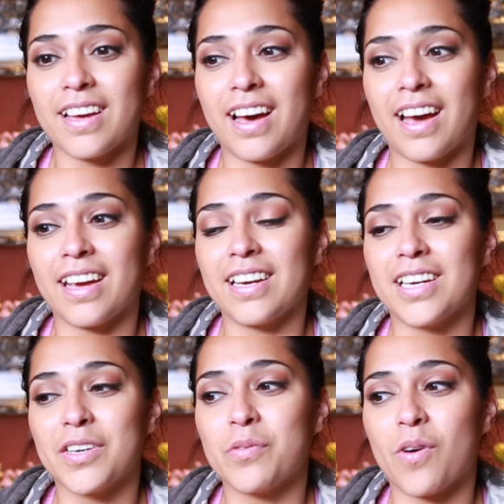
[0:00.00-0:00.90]
I
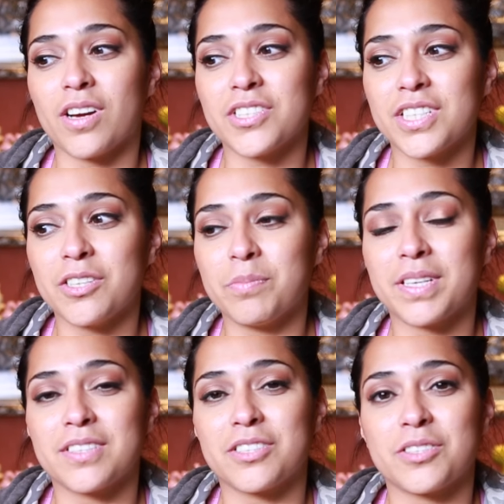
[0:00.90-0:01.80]
love watching you
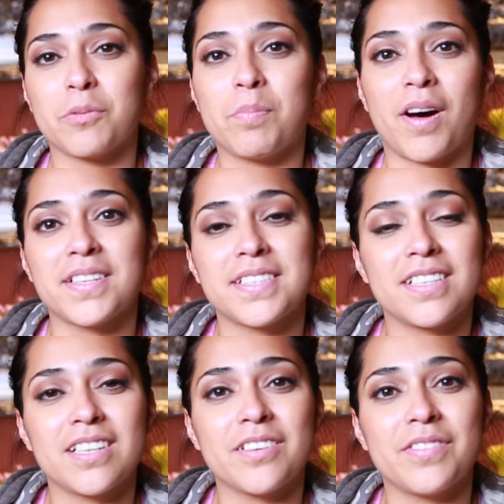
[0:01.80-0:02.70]
because you're so
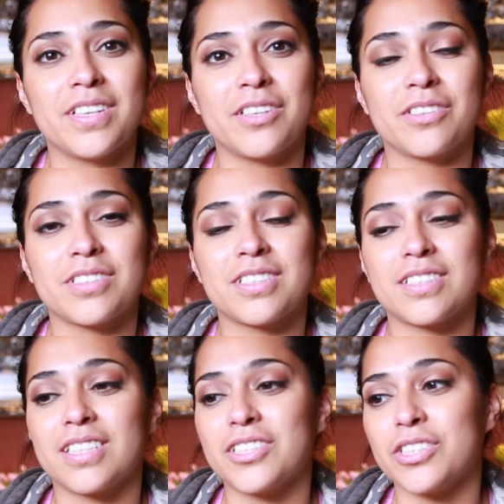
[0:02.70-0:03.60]
positive and you're
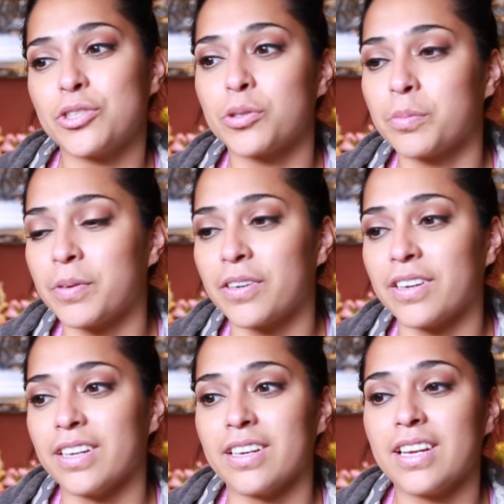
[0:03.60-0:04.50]
such a
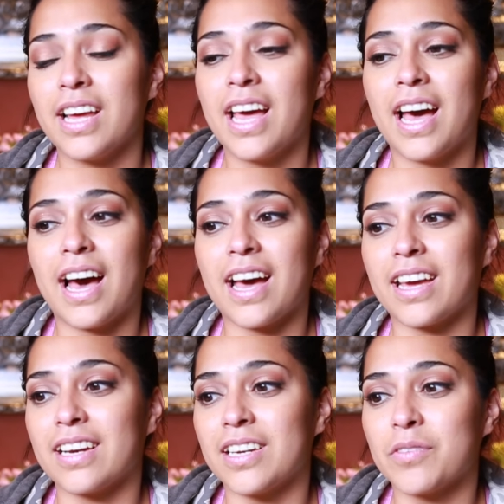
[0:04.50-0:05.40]
trooper, and
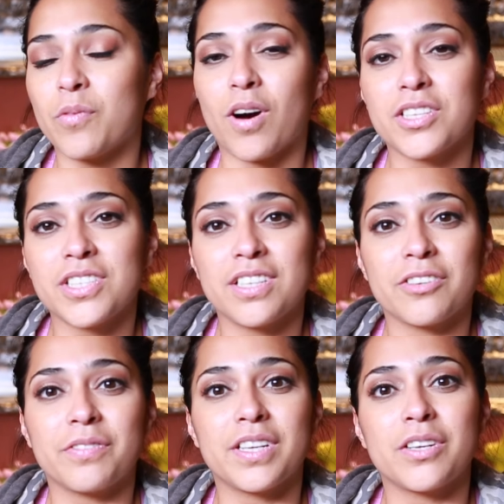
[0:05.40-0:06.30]
I love watching
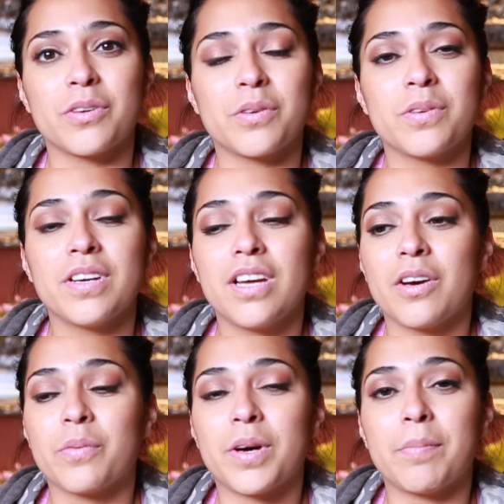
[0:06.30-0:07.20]
your video
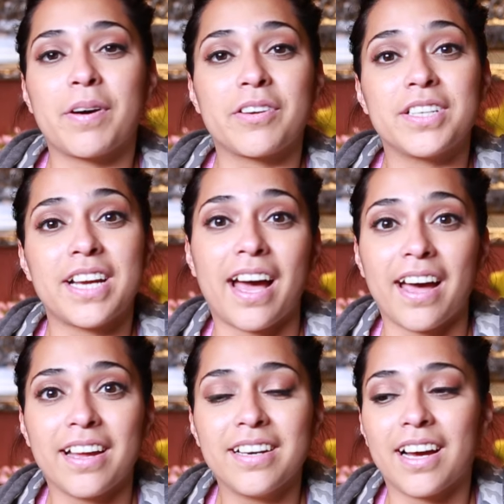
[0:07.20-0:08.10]
about your
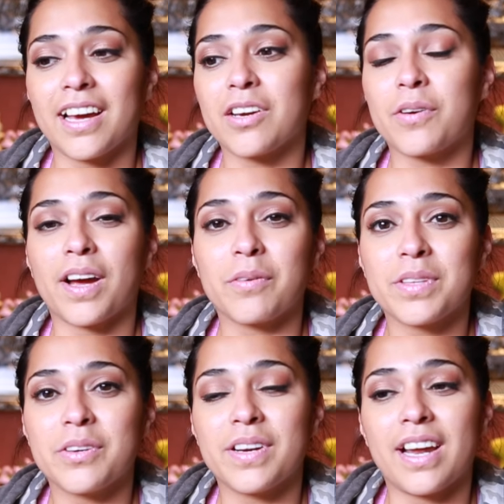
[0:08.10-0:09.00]
dad. I cry
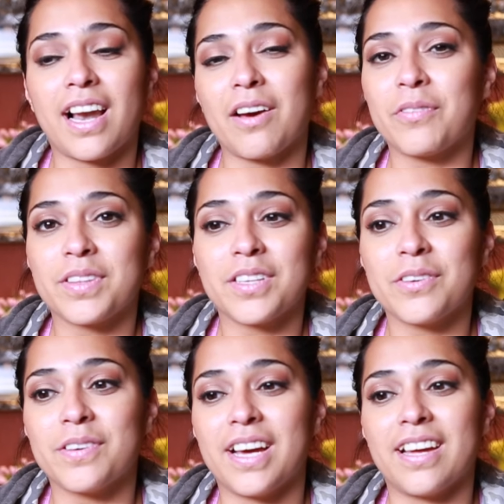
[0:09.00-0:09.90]
with you and I laugh with
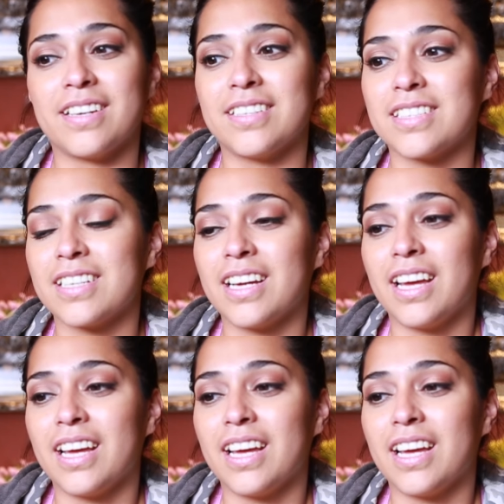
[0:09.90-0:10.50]
you, and